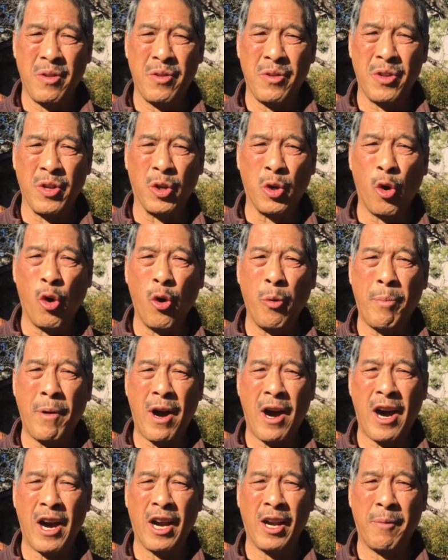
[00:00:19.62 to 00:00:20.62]
The goal
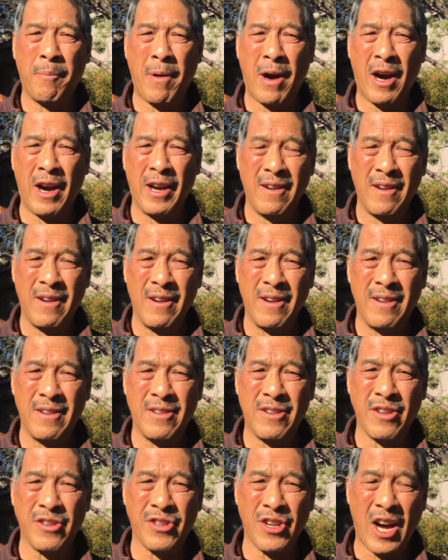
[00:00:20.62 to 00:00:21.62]
behind my
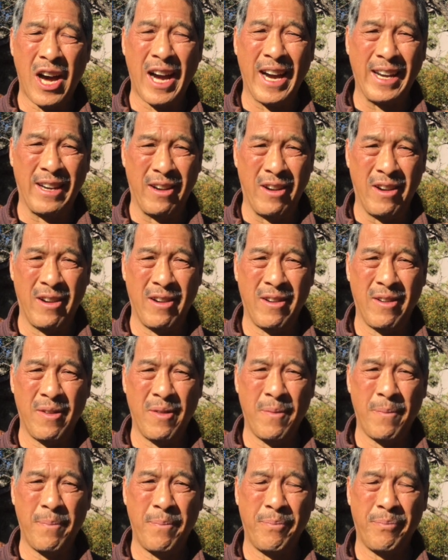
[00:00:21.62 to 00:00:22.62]
design
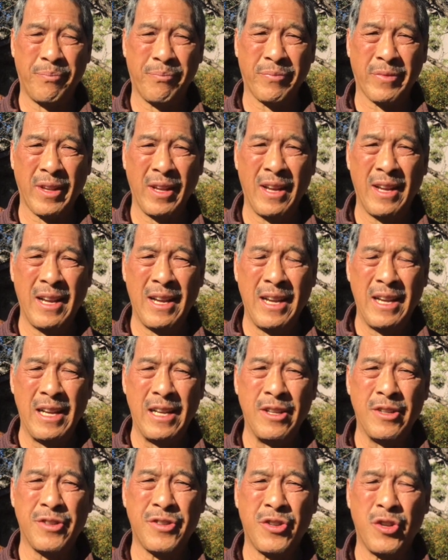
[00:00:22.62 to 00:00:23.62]

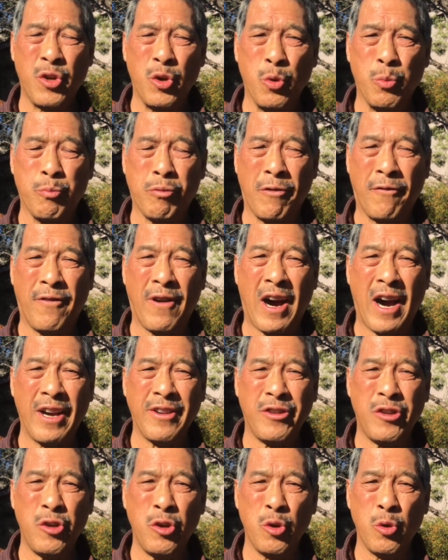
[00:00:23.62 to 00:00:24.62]
is to
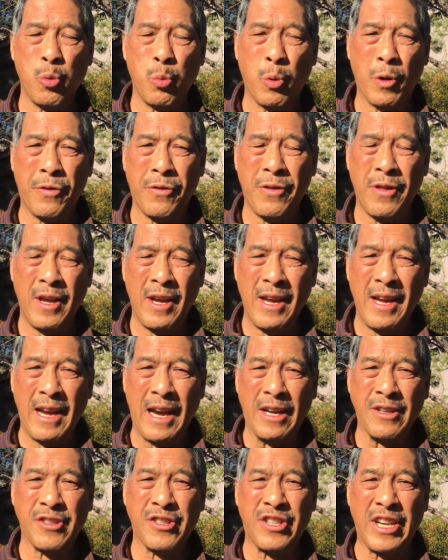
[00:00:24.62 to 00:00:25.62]
provide you with
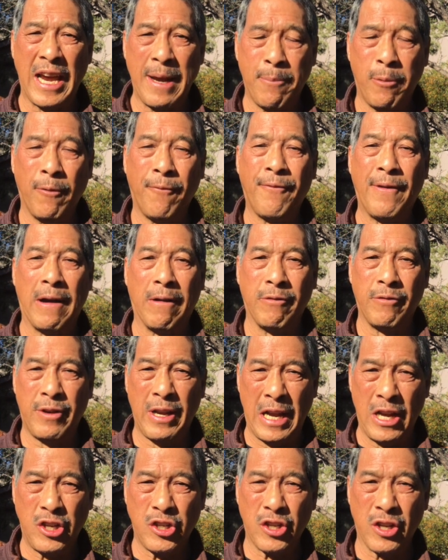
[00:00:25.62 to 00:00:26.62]
a stable
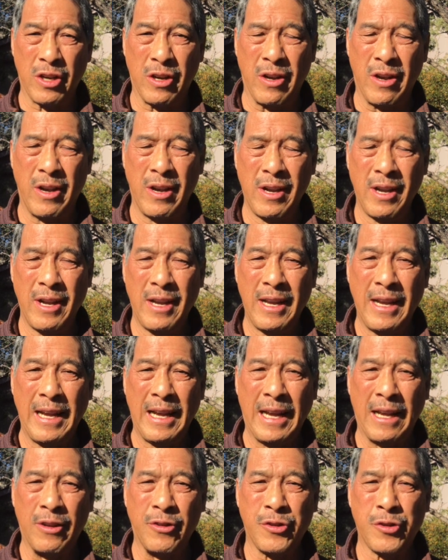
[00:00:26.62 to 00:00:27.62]
foundation
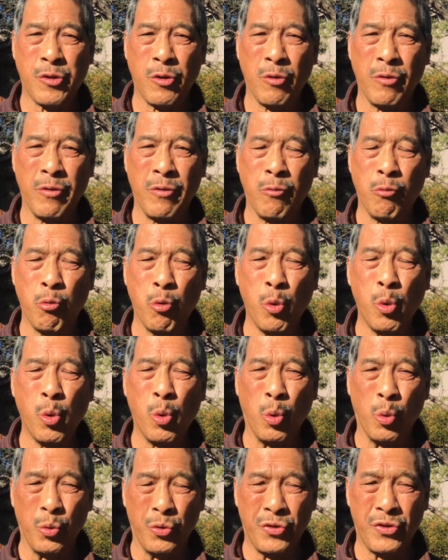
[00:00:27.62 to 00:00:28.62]
and certain
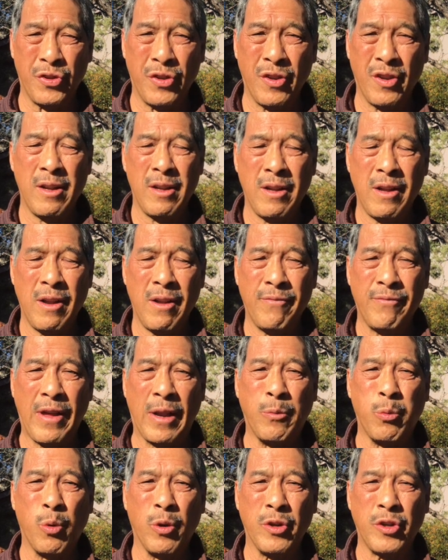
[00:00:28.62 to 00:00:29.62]
rules
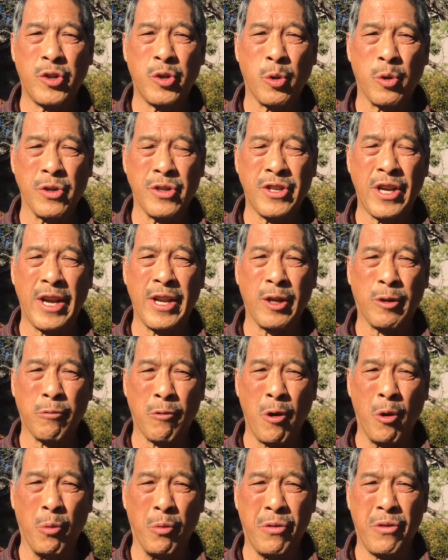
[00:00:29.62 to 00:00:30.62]
that will ensure steady
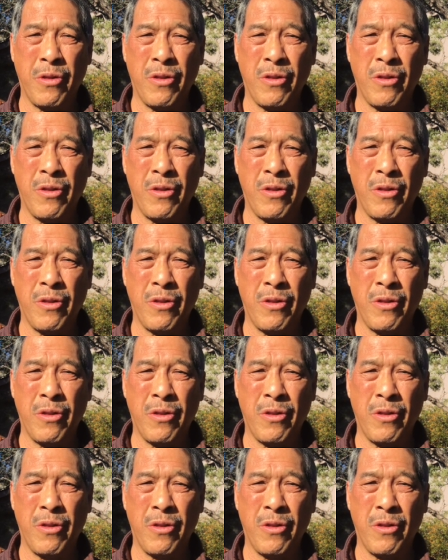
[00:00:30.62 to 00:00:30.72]
growth.